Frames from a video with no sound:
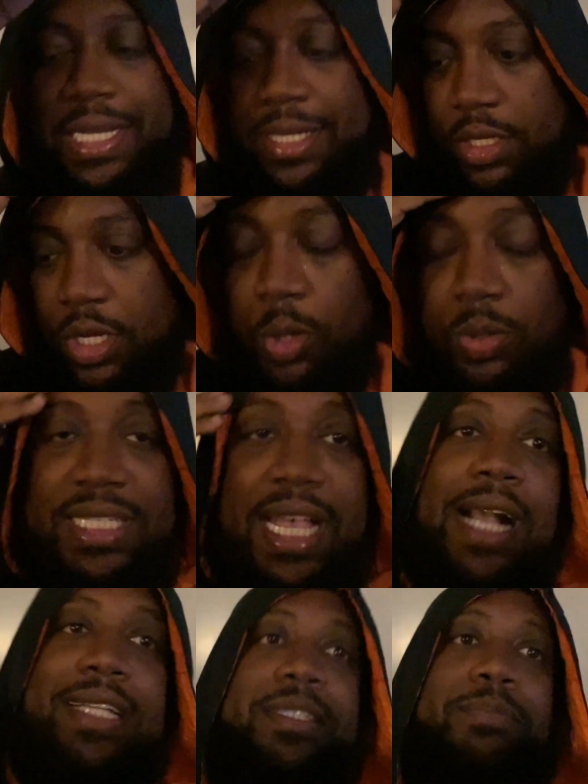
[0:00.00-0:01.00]
no
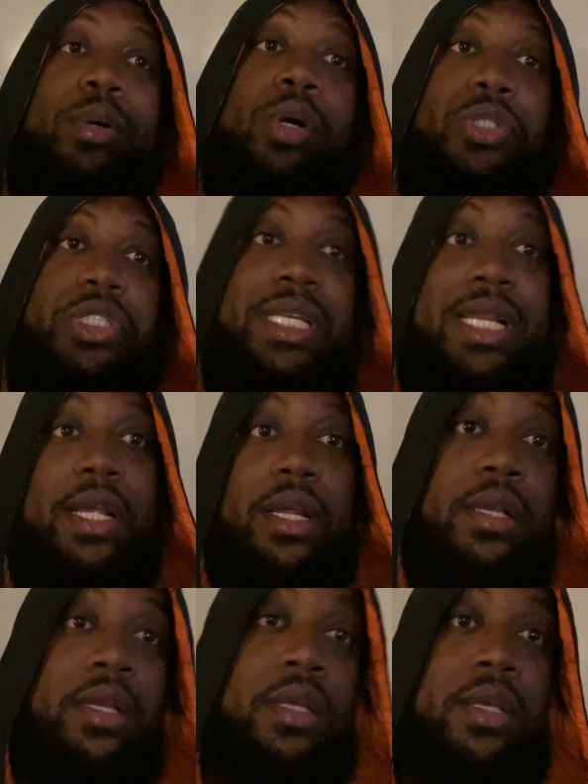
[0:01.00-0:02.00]
toxic bullshit here.
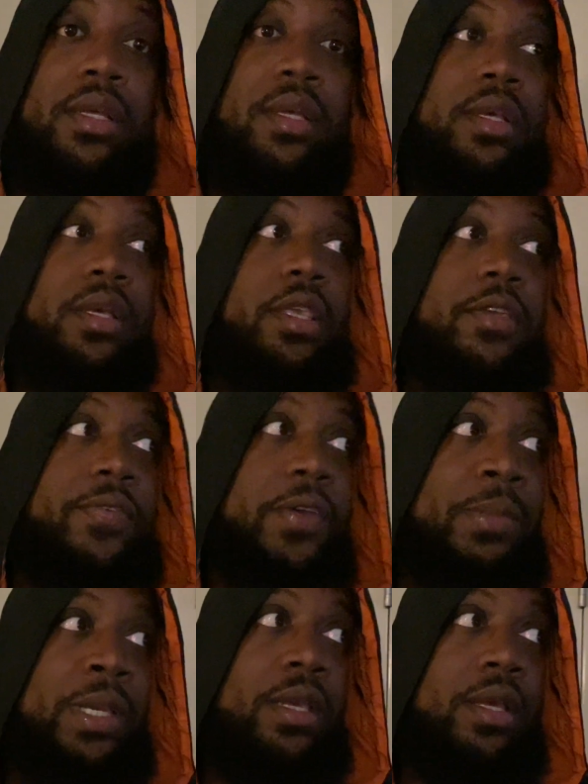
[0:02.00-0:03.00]
You feel
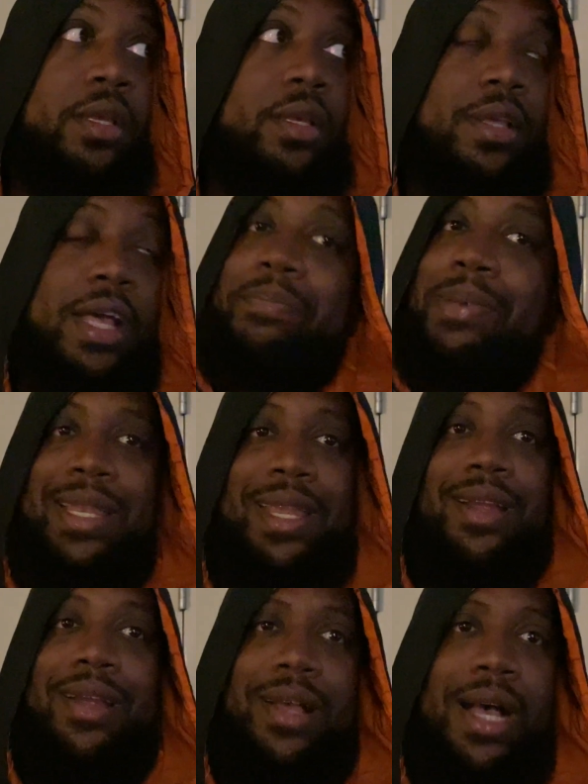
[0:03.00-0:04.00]
me? I've been
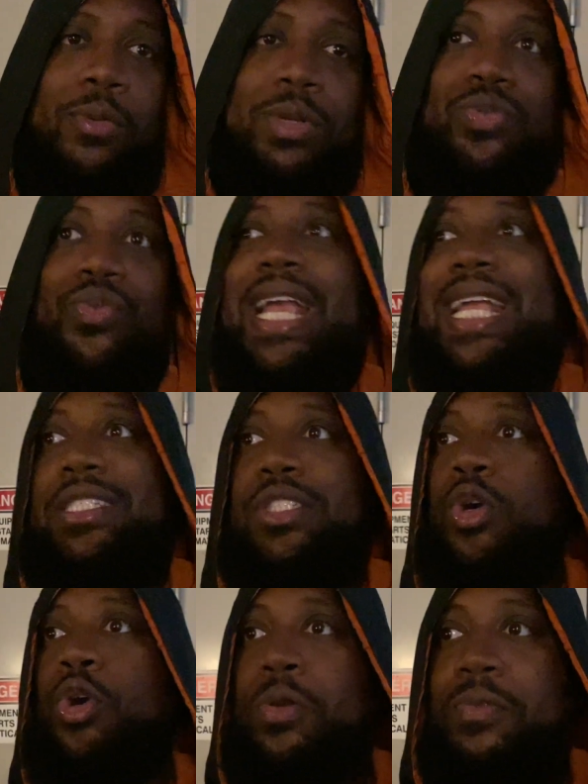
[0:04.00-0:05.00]
there. I was raised
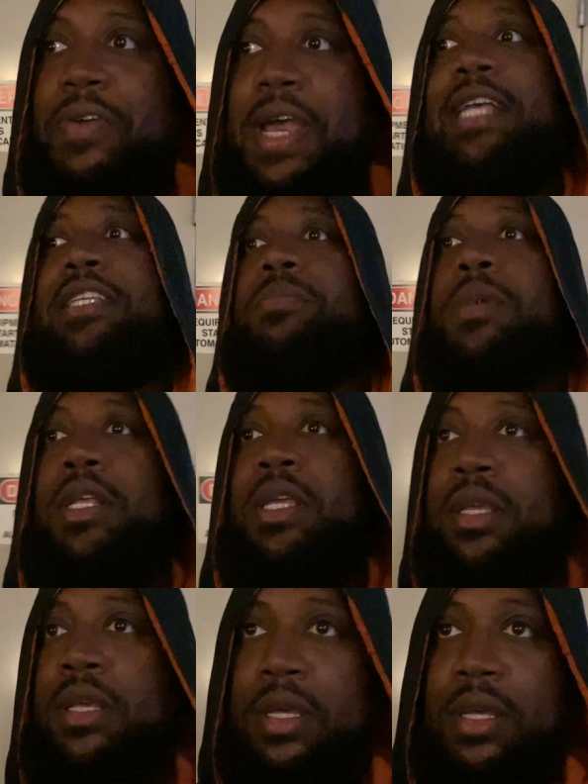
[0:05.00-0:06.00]
on fast money.
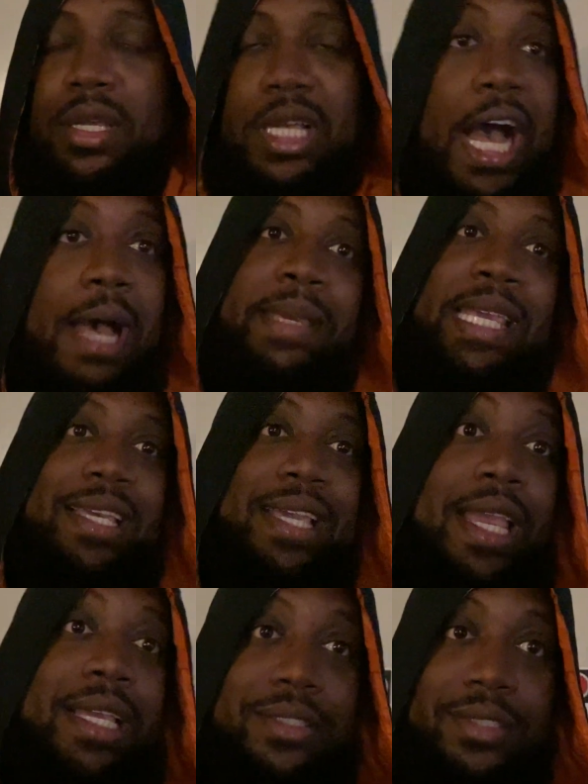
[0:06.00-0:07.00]
Caught me a
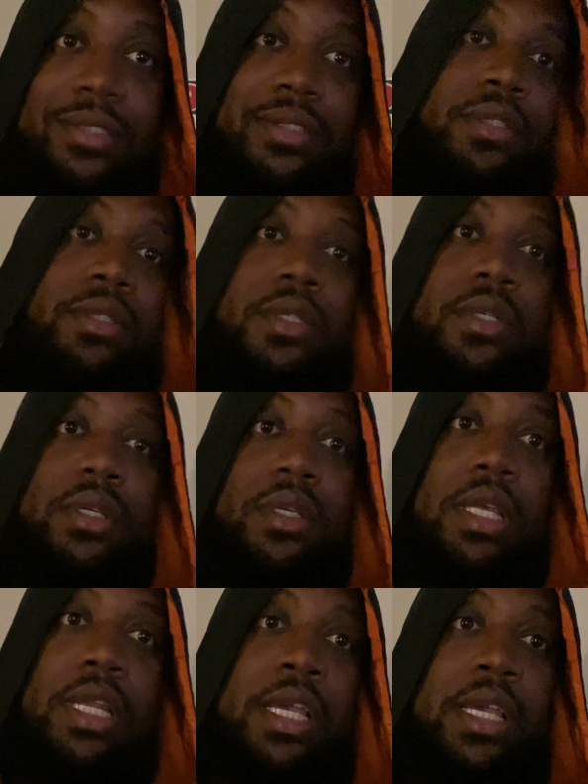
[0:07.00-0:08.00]
case.
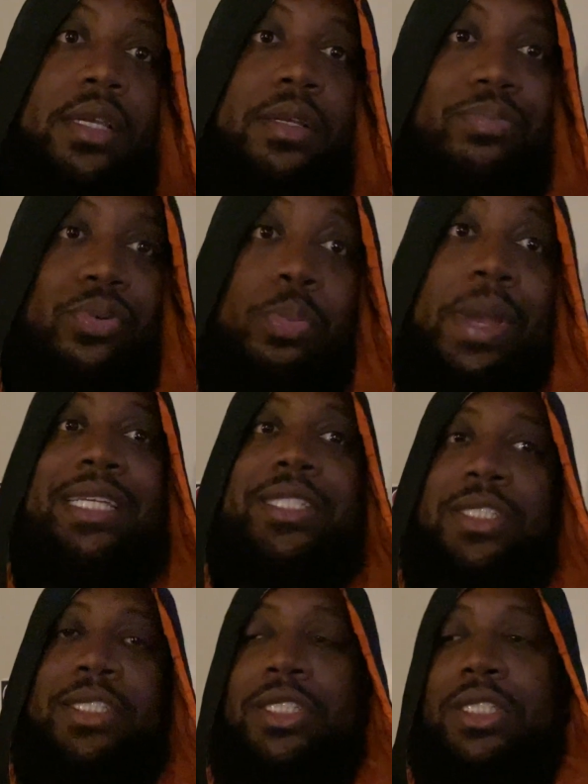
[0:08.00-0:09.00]
You know,
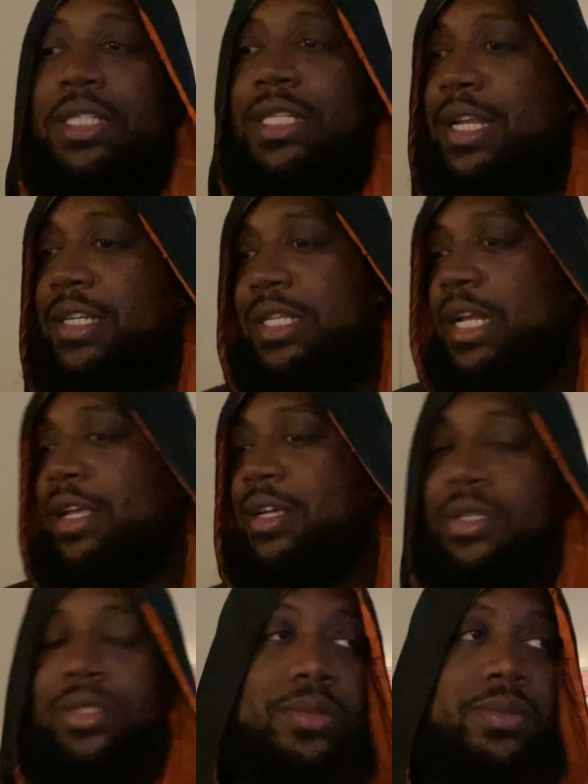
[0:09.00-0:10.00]
probation and shit. That shit ain't
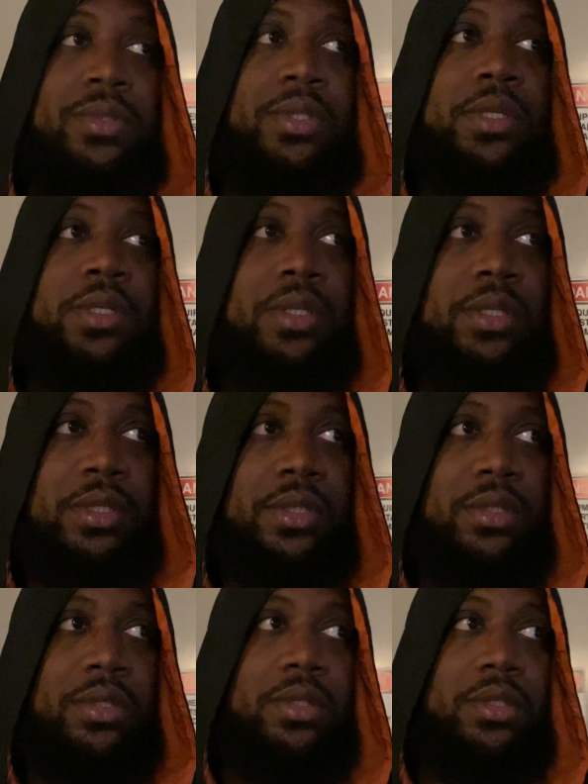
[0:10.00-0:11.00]
cool.
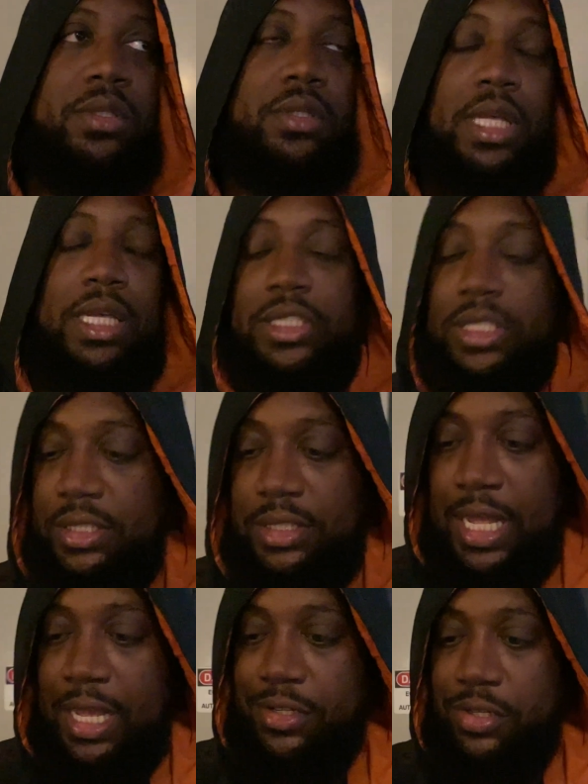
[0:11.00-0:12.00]
That shit is
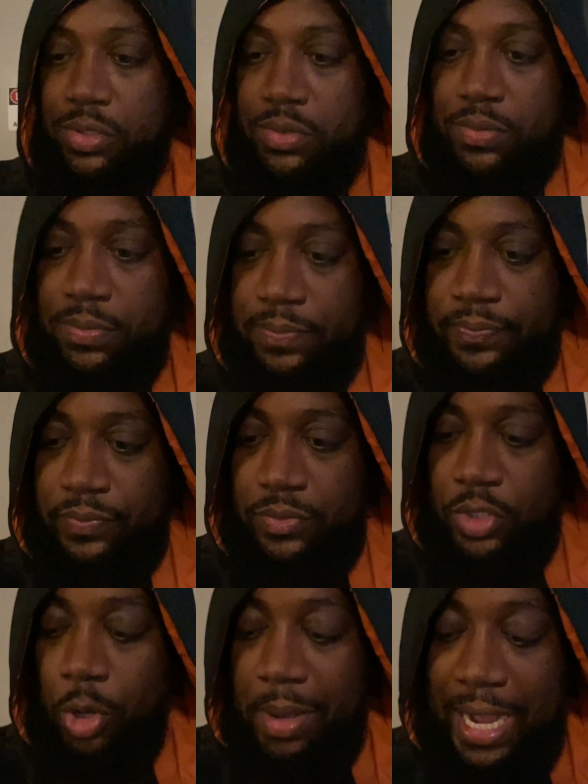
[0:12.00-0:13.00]
not cool.
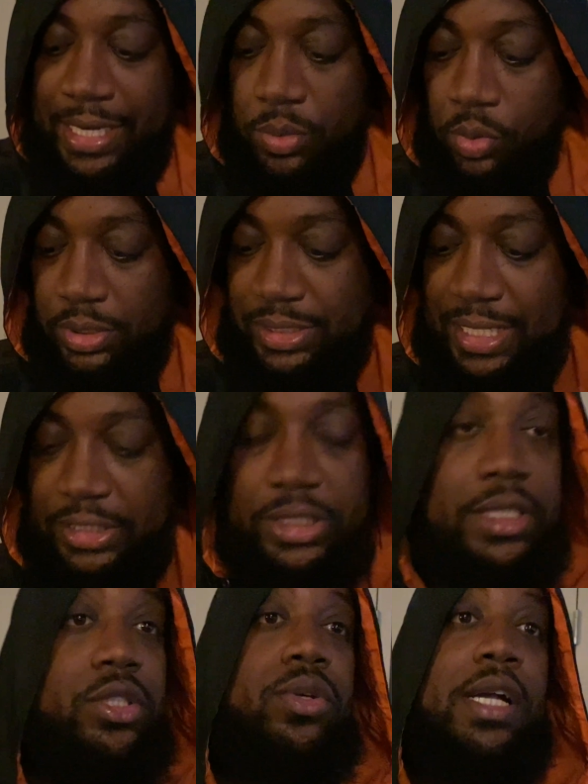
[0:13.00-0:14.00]
Nobody wants that
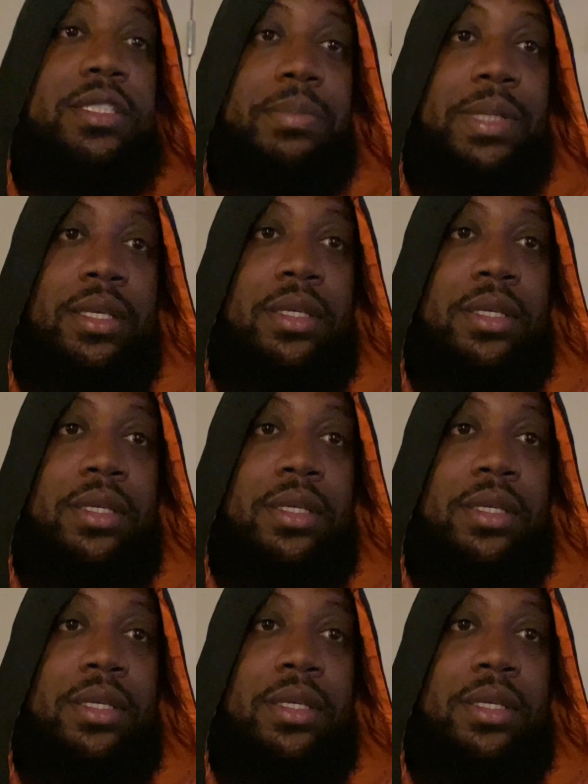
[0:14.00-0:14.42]
shit, trust me.